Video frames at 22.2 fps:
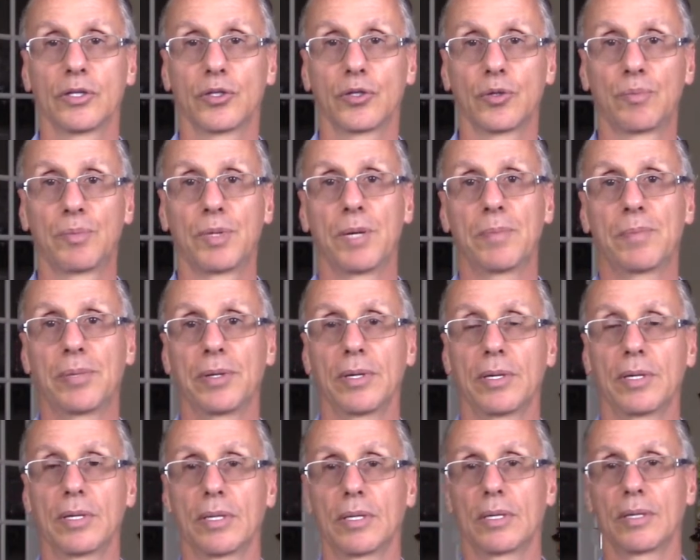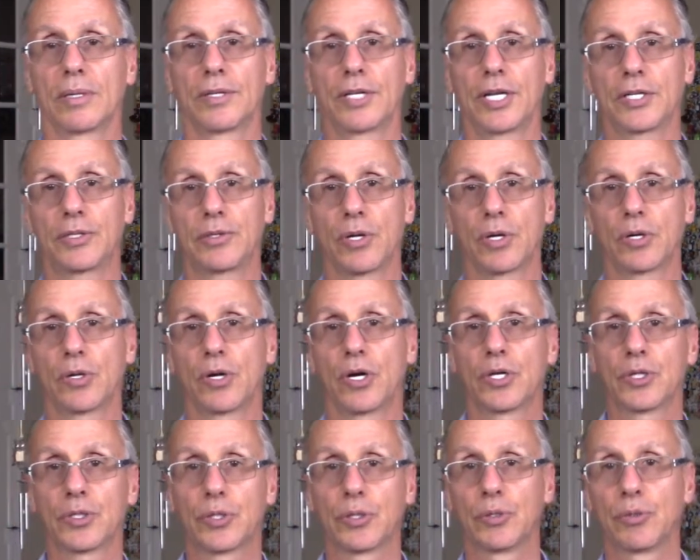to people that you're
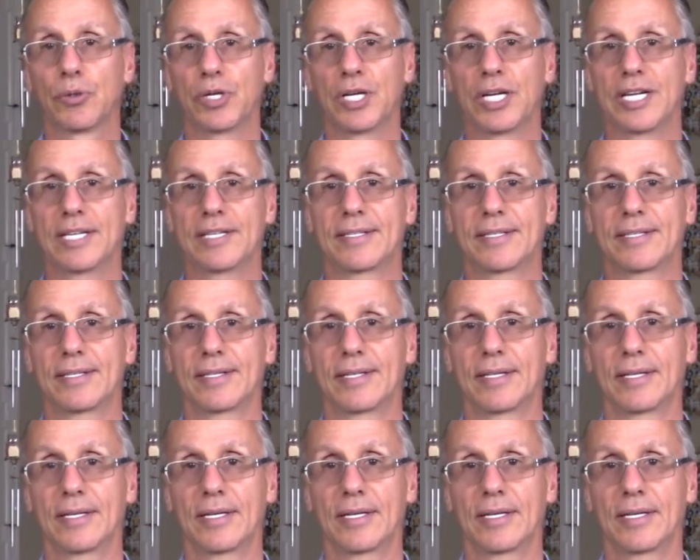going to do it,